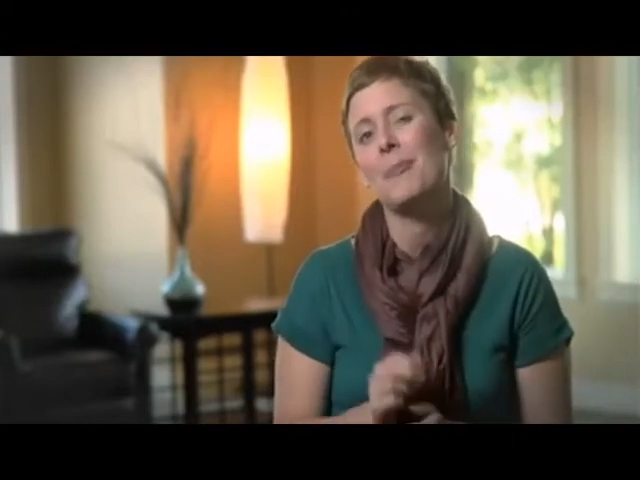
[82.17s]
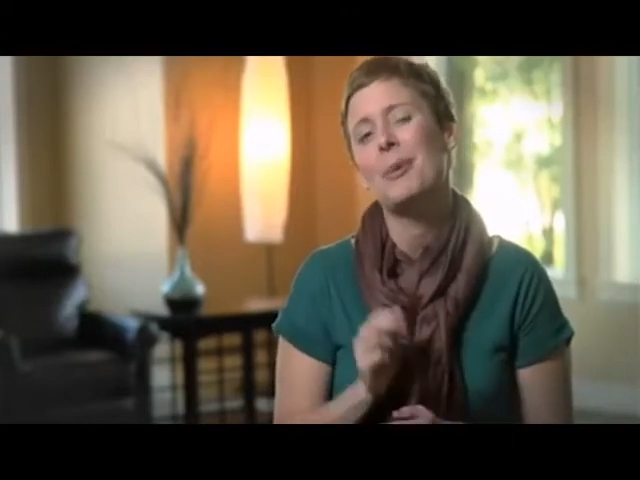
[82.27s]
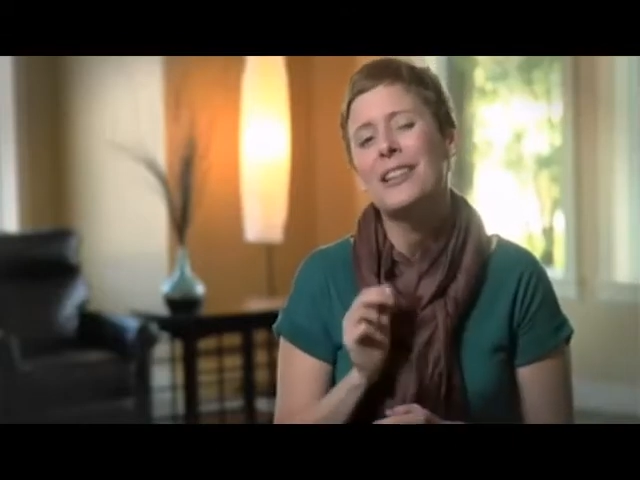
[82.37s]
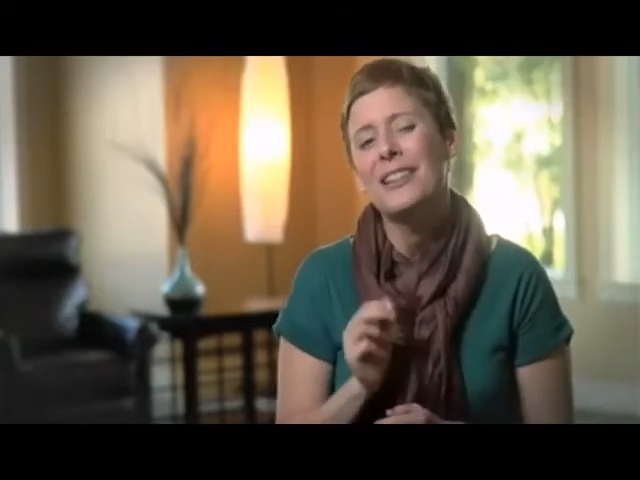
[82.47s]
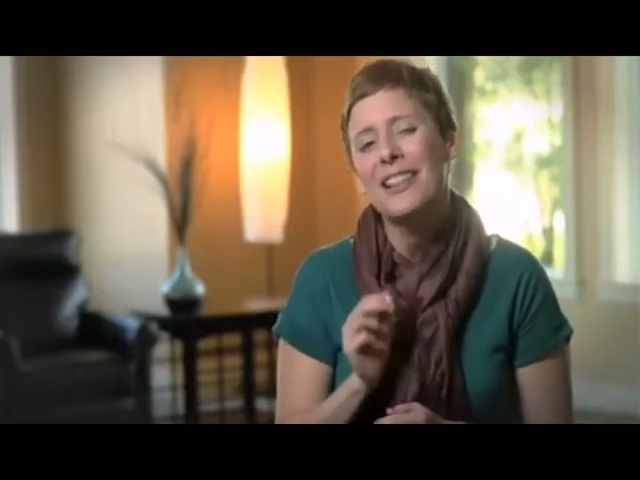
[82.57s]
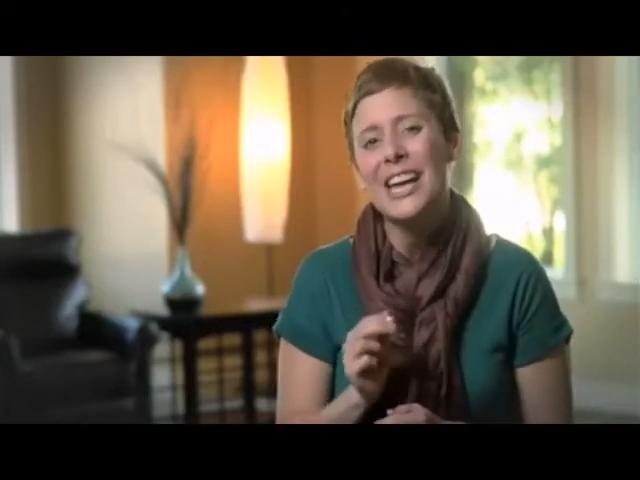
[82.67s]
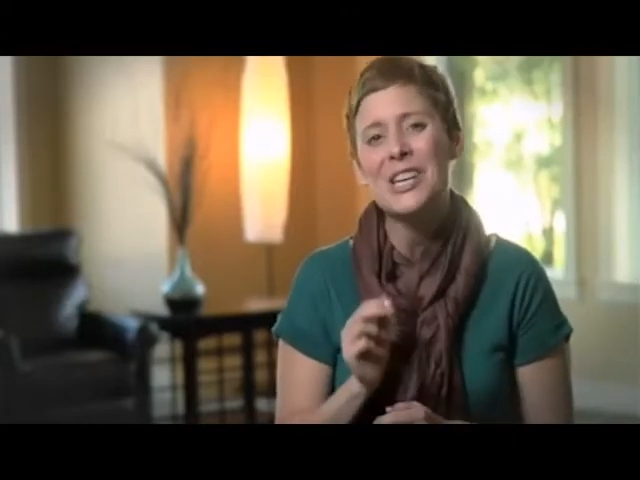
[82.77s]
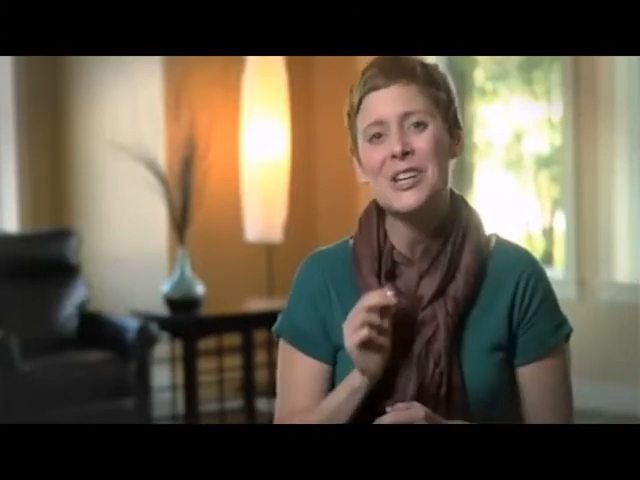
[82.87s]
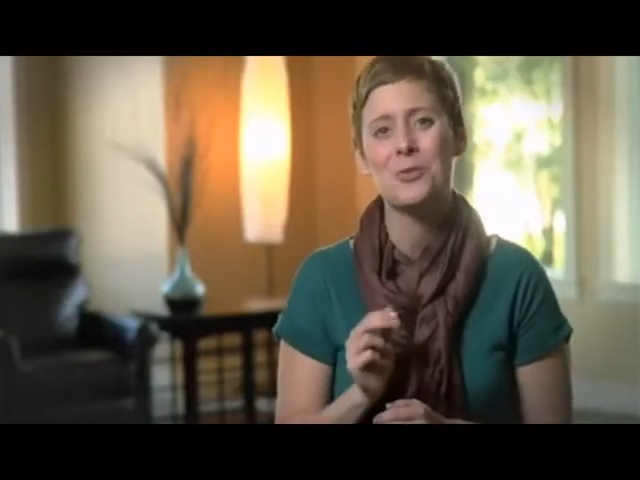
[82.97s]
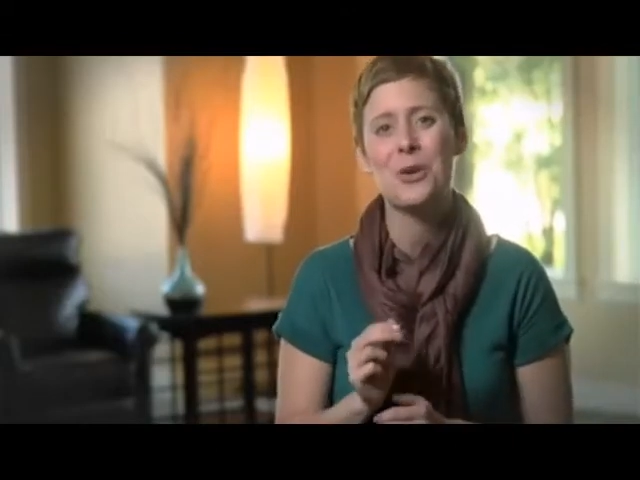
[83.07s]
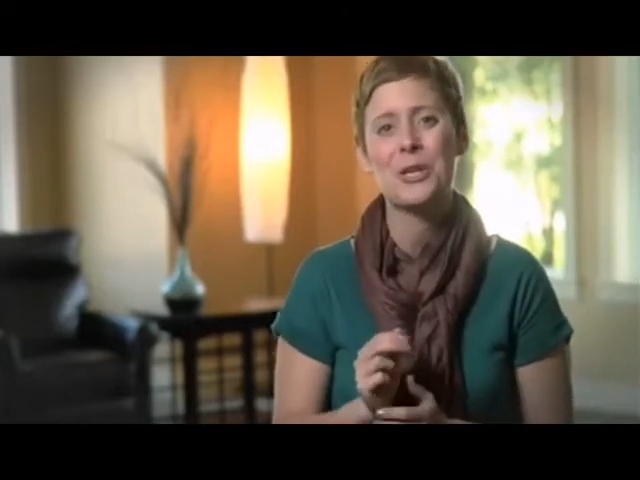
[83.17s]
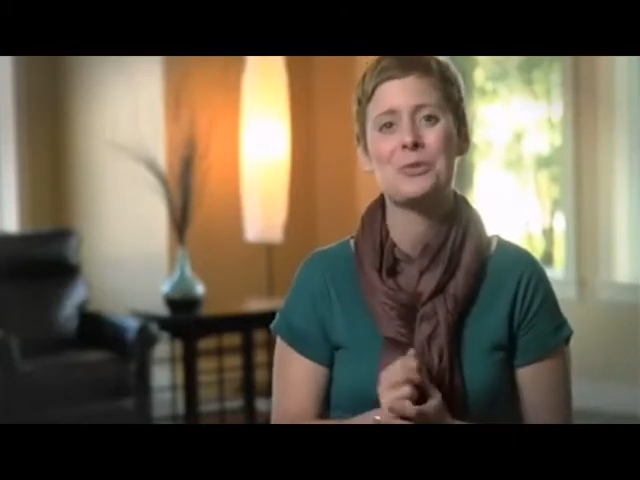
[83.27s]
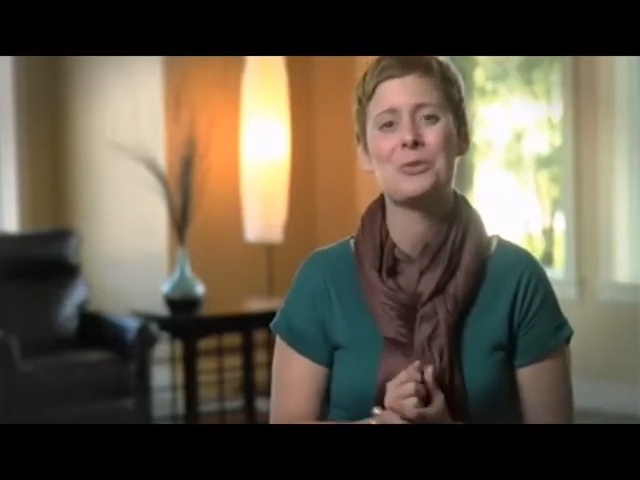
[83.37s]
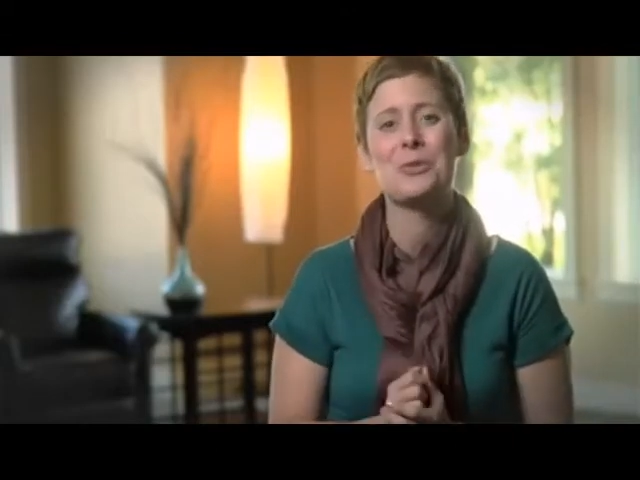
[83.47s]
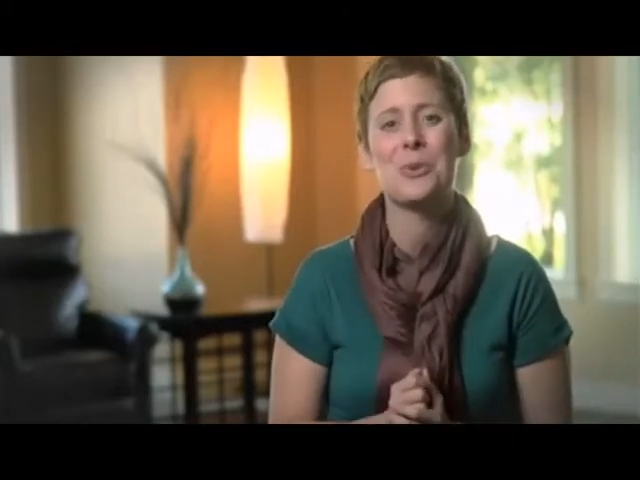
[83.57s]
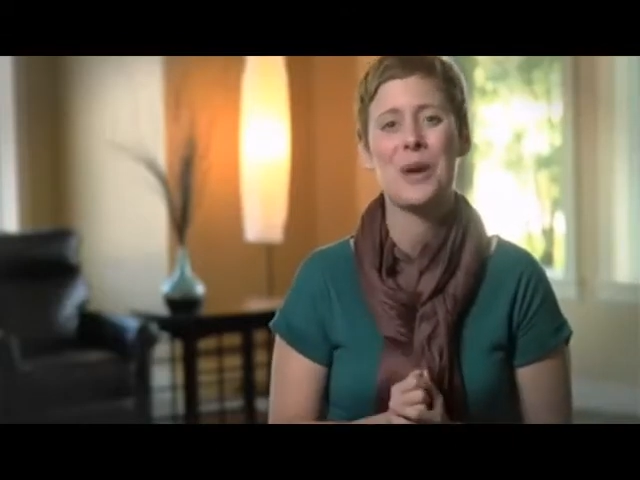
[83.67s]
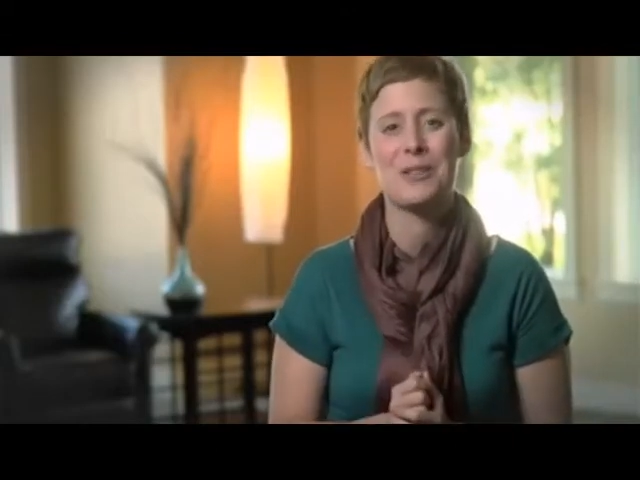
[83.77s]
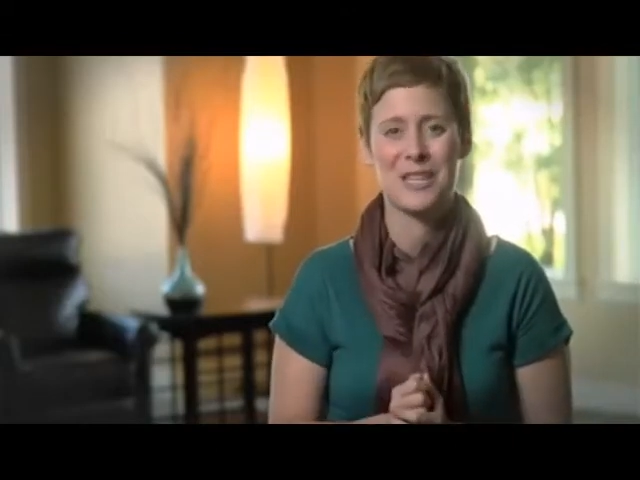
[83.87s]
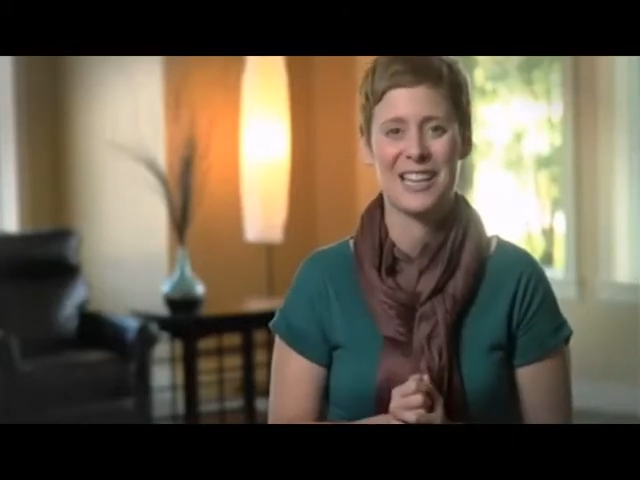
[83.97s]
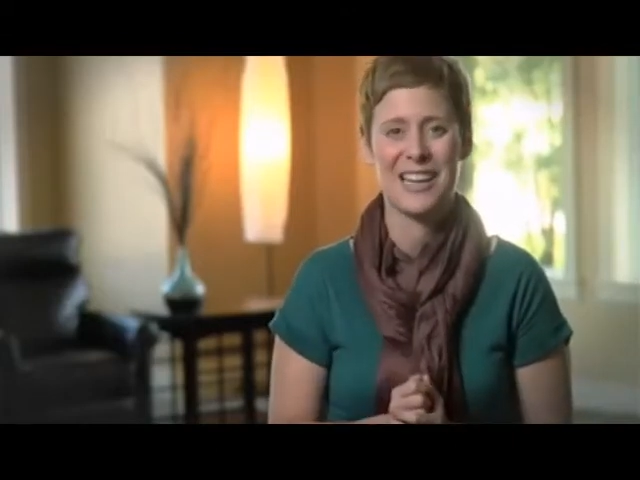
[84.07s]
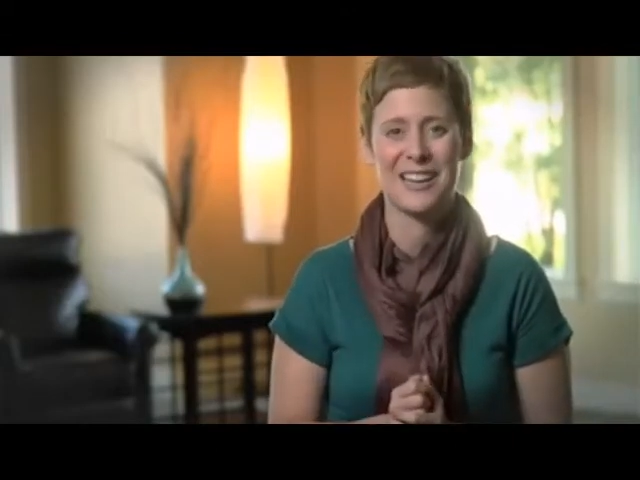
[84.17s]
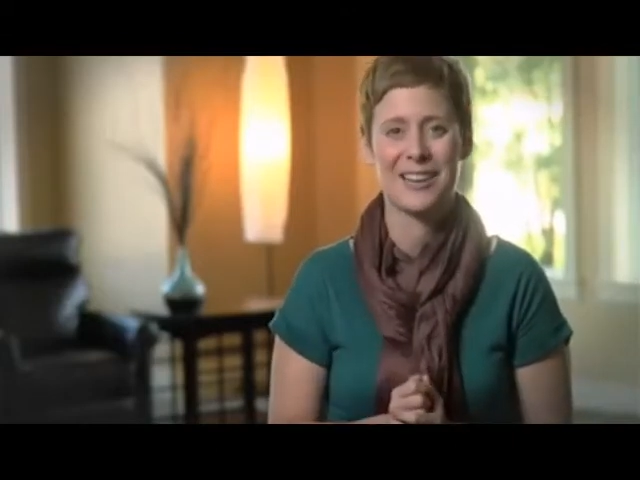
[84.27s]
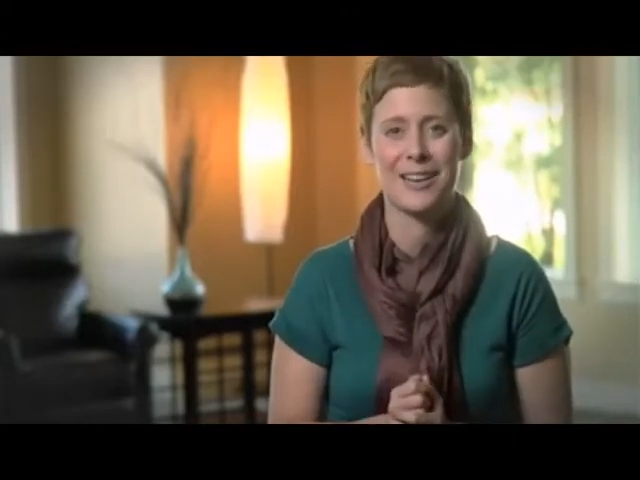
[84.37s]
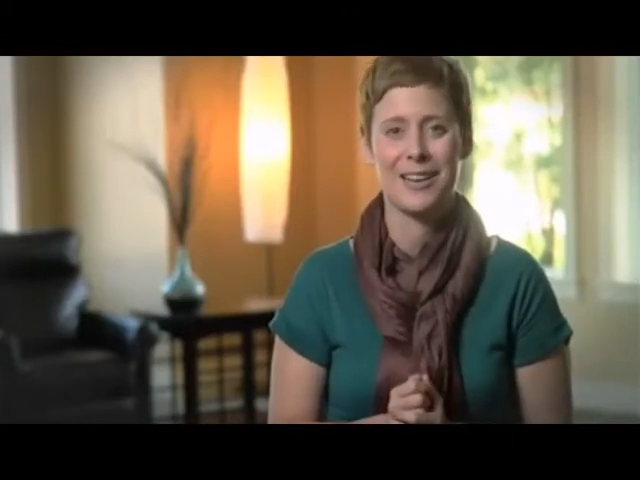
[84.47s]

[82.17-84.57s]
but in light of what you do every day?